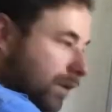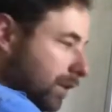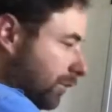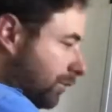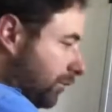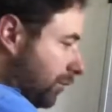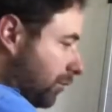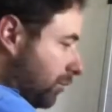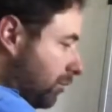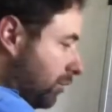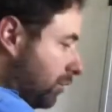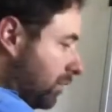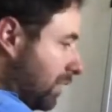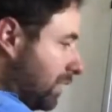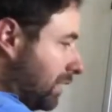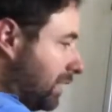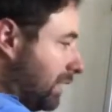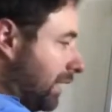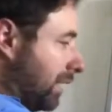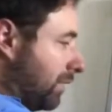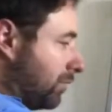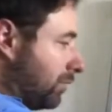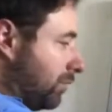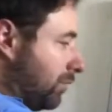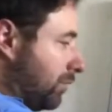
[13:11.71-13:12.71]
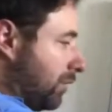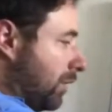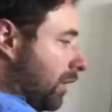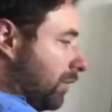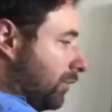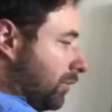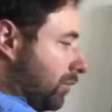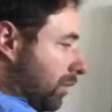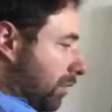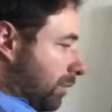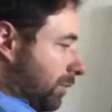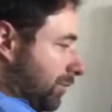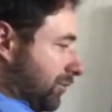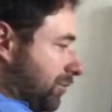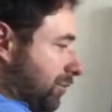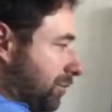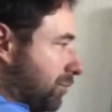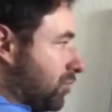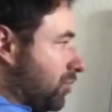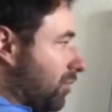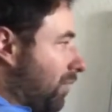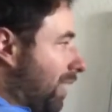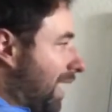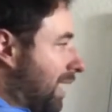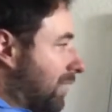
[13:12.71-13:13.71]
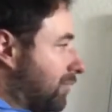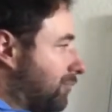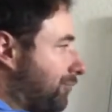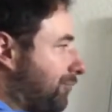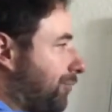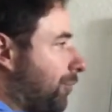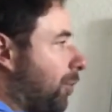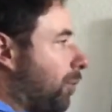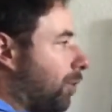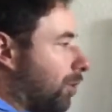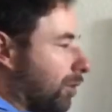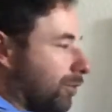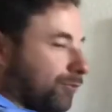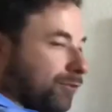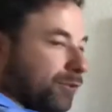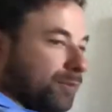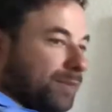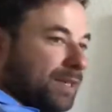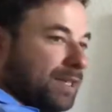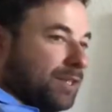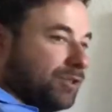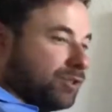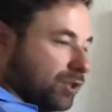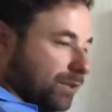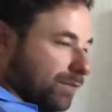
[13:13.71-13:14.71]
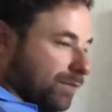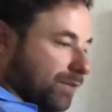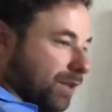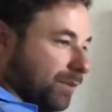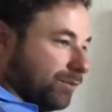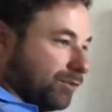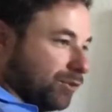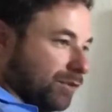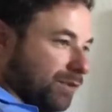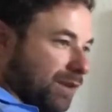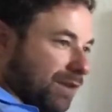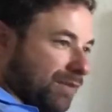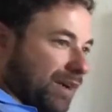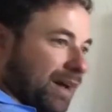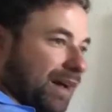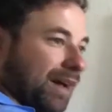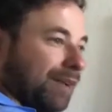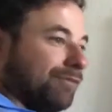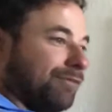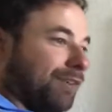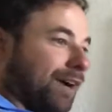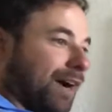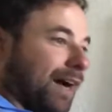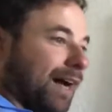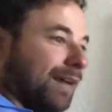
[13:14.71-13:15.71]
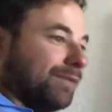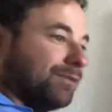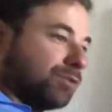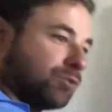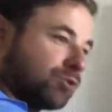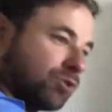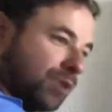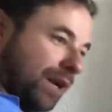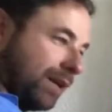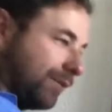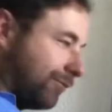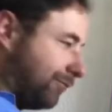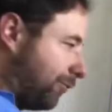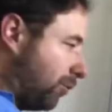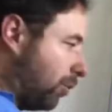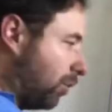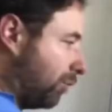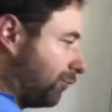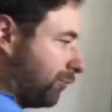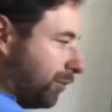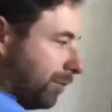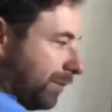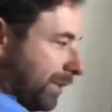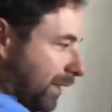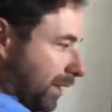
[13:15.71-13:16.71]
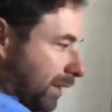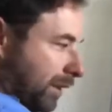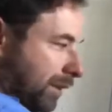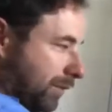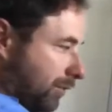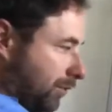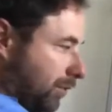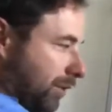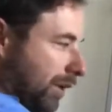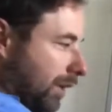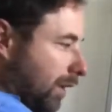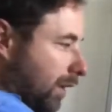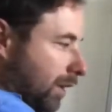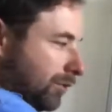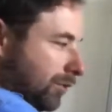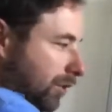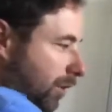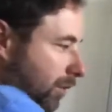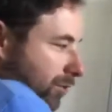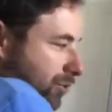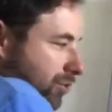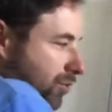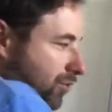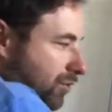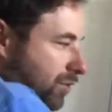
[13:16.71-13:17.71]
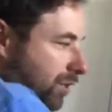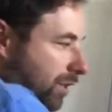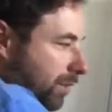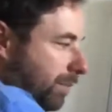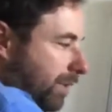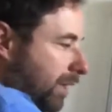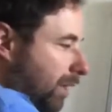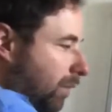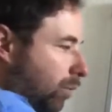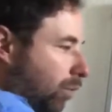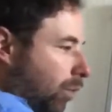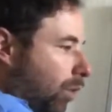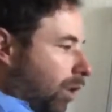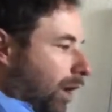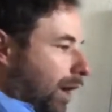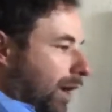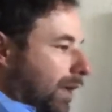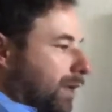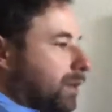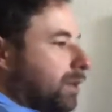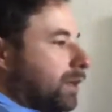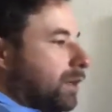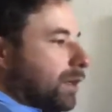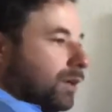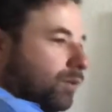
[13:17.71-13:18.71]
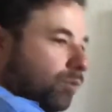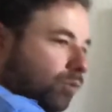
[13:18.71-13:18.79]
So you almost subtract 4 from each of them. So you have I5, subtract 4 from it, because it's always just going to be a 1.